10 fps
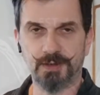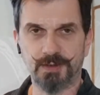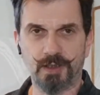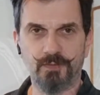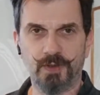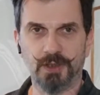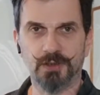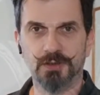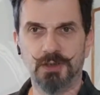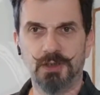Never
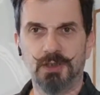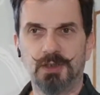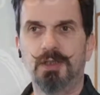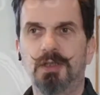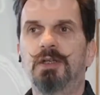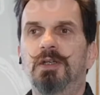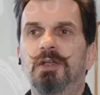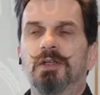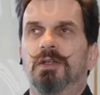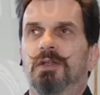use a live blade
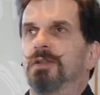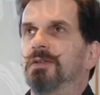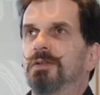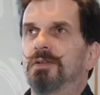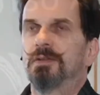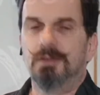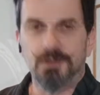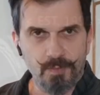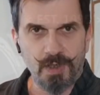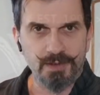in training.
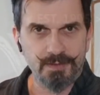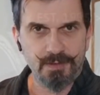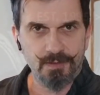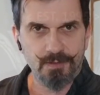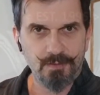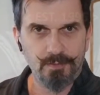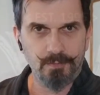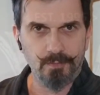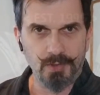Don't do it.